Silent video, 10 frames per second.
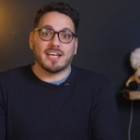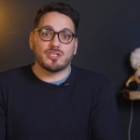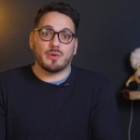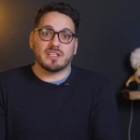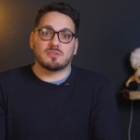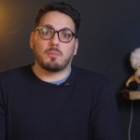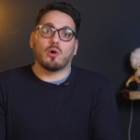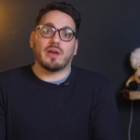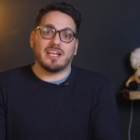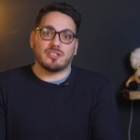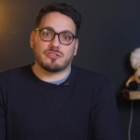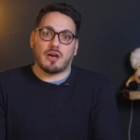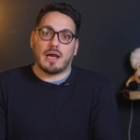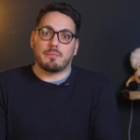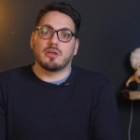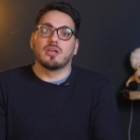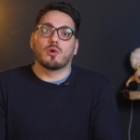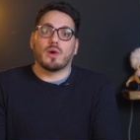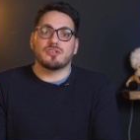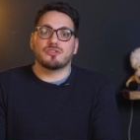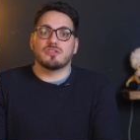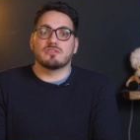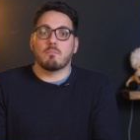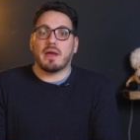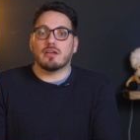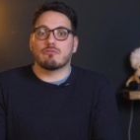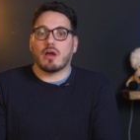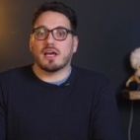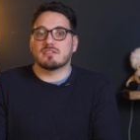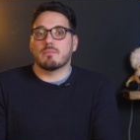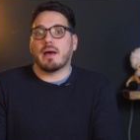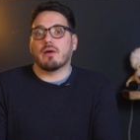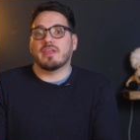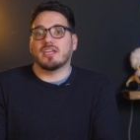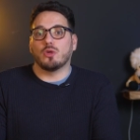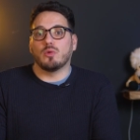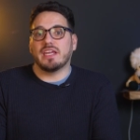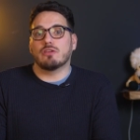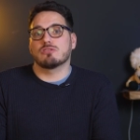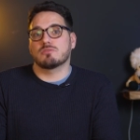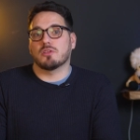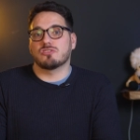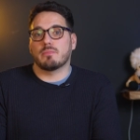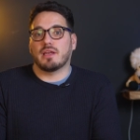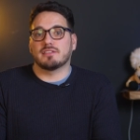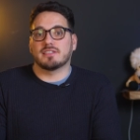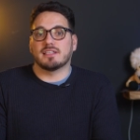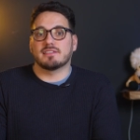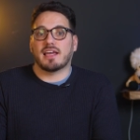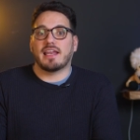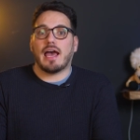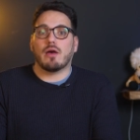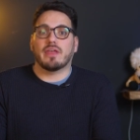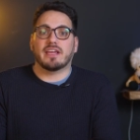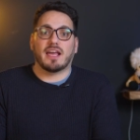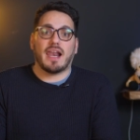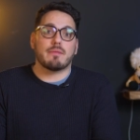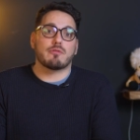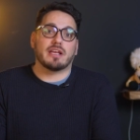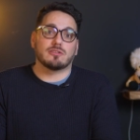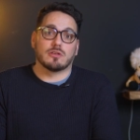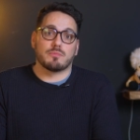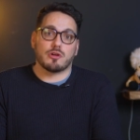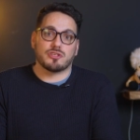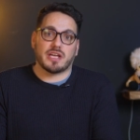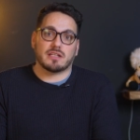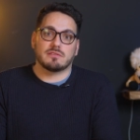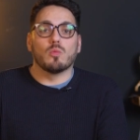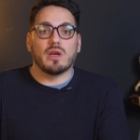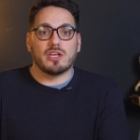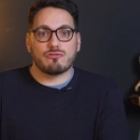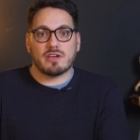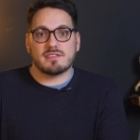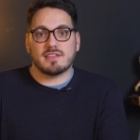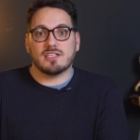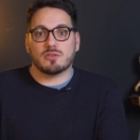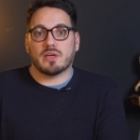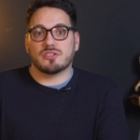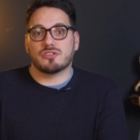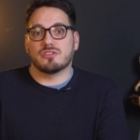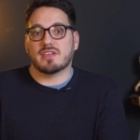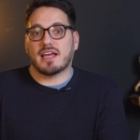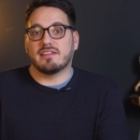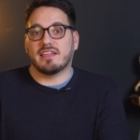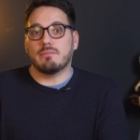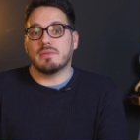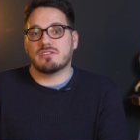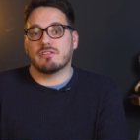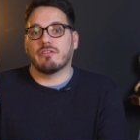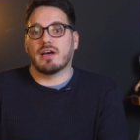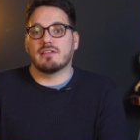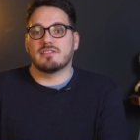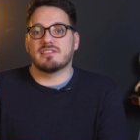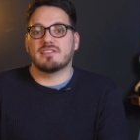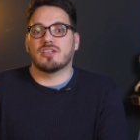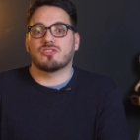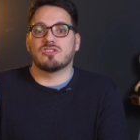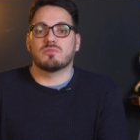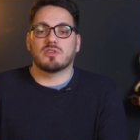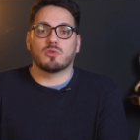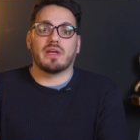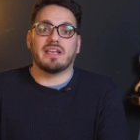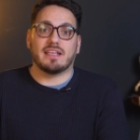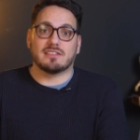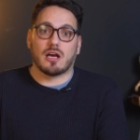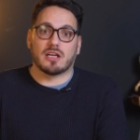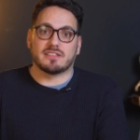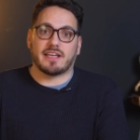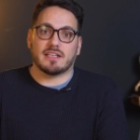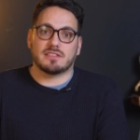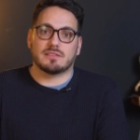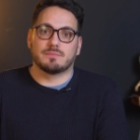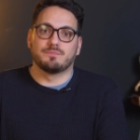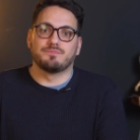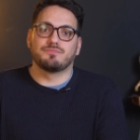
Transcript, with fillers: As you explore each type, questions may arise about their unique responsibilities and how they collaborate on a project. We'll address these questions and demystify the distinctions between these architects.